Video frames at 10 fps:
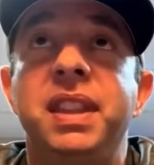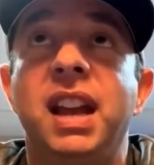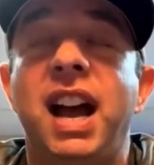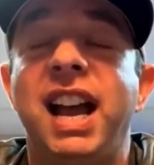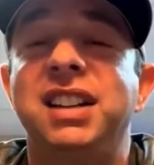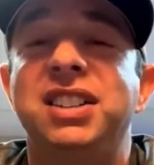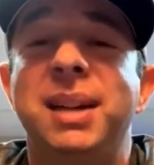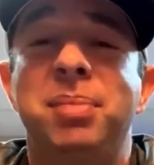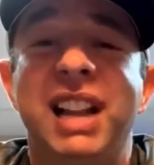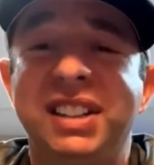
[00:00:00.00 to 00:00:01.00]
I hate to say
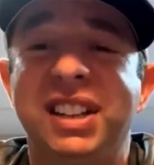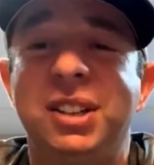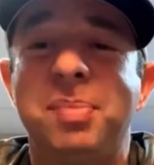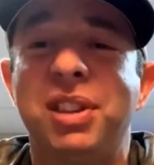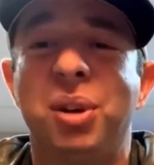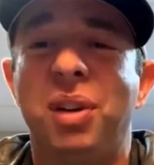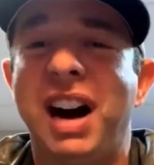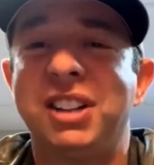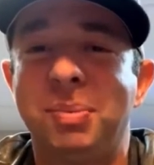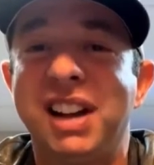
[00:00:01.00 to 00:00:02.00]
pleasant, but there were
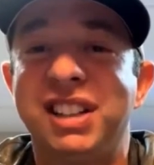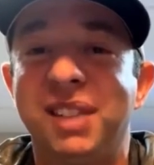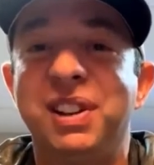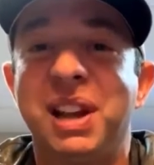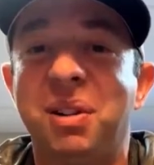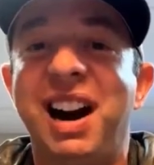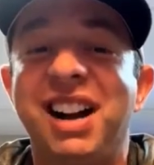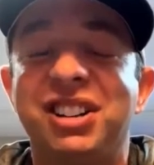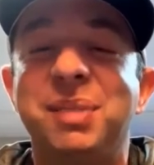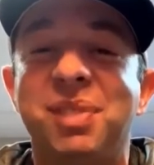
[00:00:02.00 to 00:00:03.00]
aspects of it that were
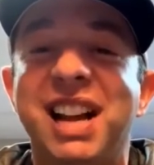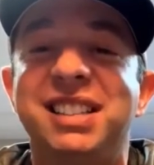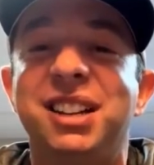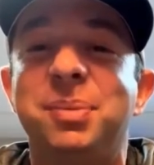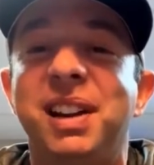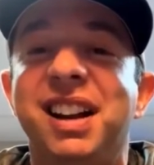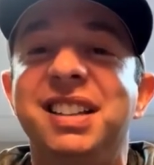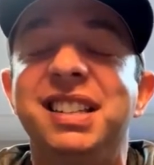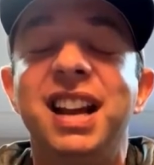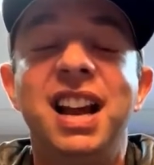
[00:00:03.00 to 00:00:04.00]
actually pleasant
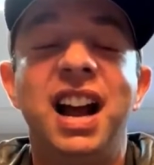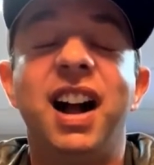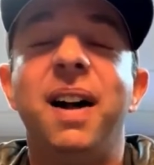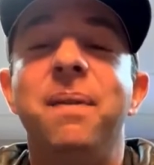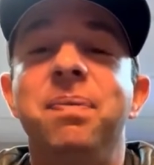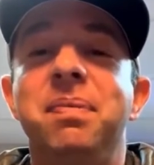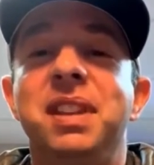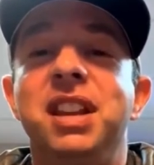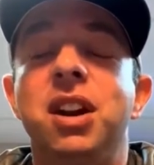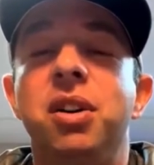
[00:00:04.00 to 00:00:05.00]
because,
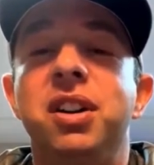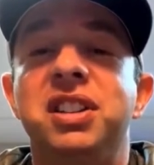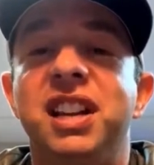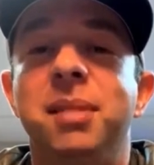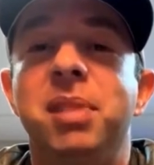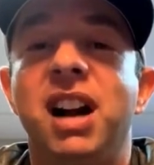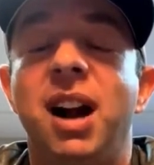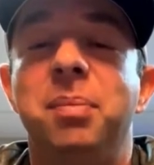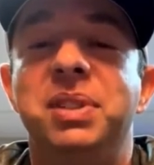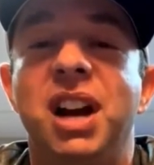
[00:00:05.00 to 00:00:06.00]
your team
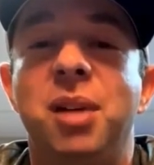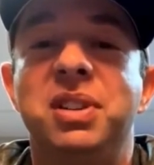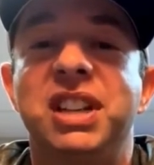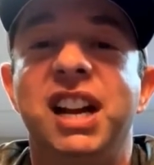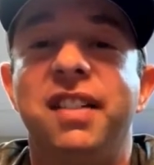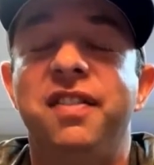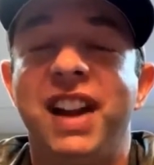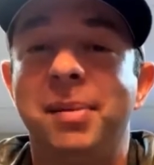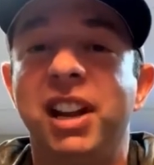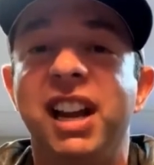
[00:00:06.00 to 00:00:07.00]
becomes almost like a
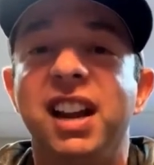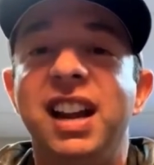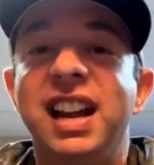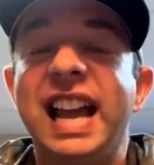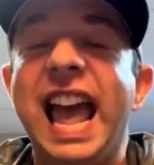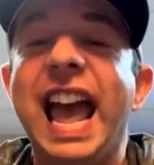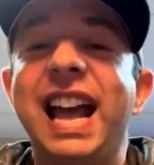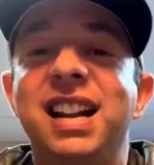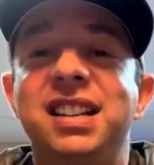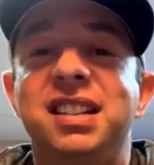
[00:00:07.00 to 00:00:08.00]
family.
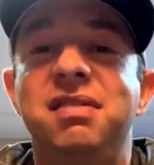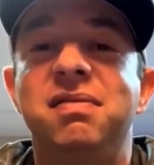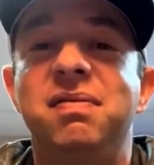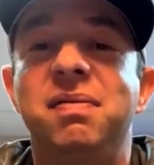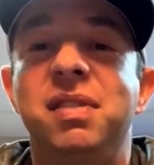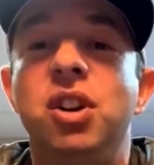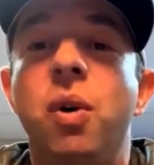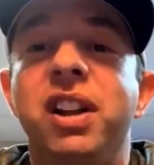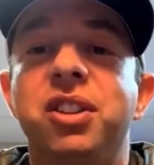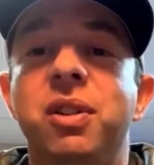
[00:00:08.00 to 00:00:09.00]
And
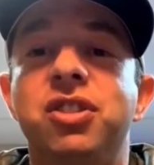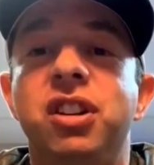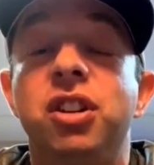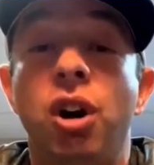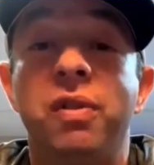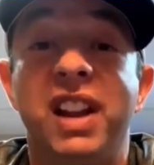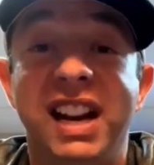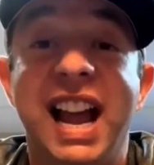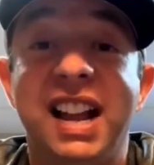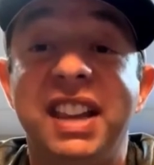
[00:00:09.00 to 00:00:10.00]
going through it during COVID,
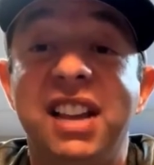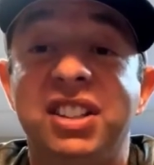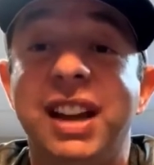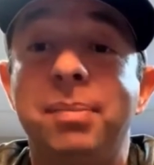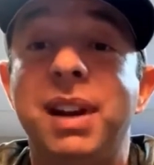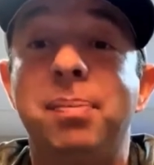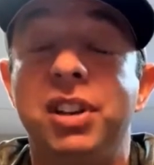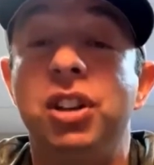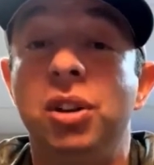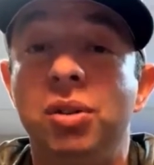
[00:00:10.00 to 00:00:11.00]
again, they stepped up
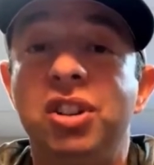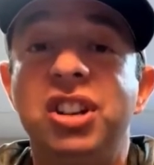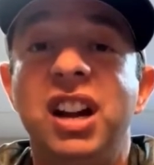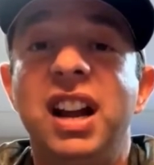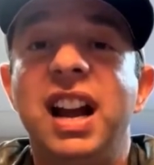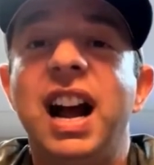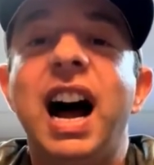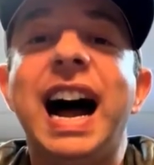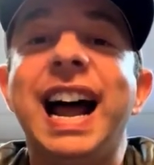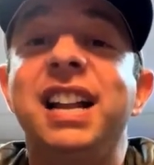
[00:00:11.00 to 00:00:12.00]
huge,
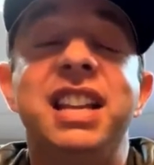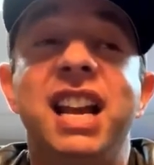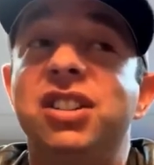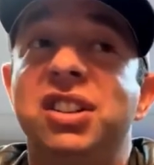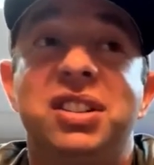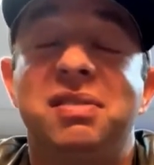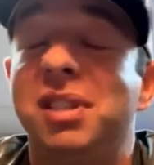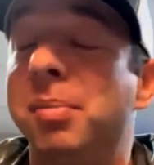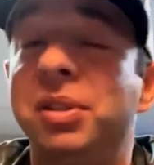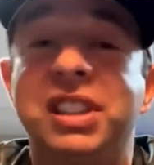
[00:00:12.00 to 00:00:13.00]
and the most